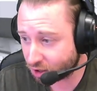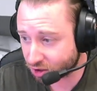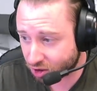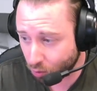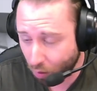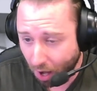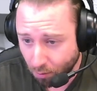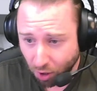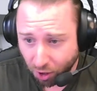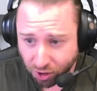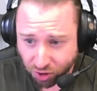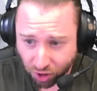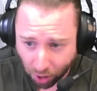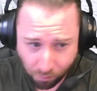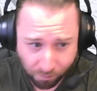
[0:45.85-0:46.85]
So what I'm
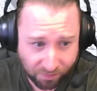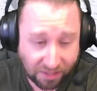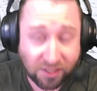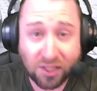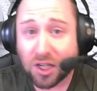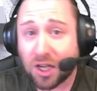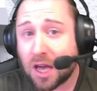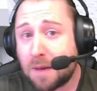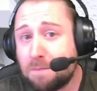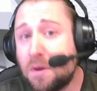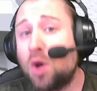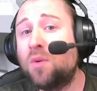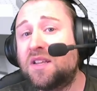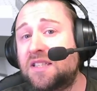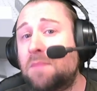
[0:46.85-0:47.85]
going to do, this is a
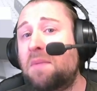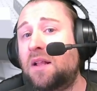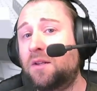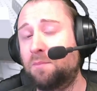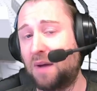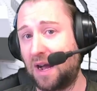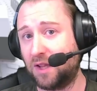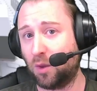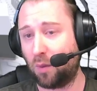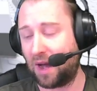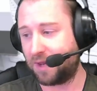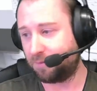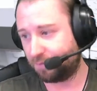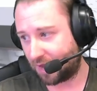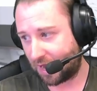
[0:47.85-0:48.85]
community build, by the
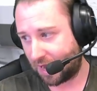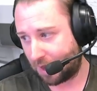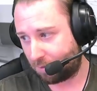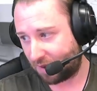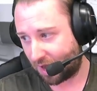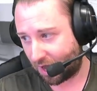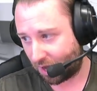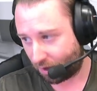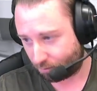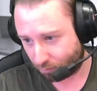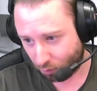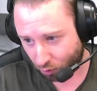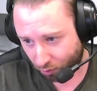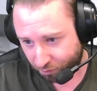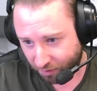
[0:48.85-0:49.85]
way, by our
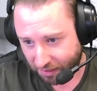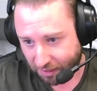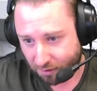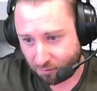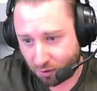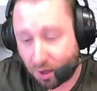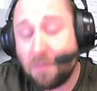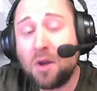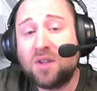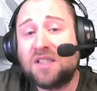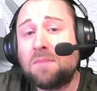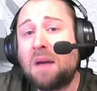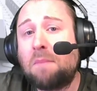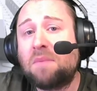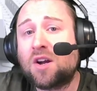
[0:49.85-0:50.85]
lovely
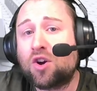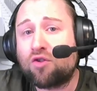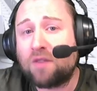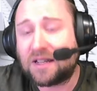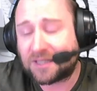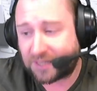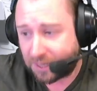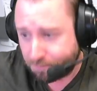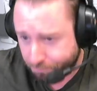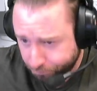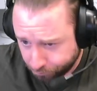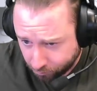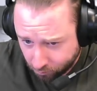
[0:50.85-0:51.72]
community member Chrissi,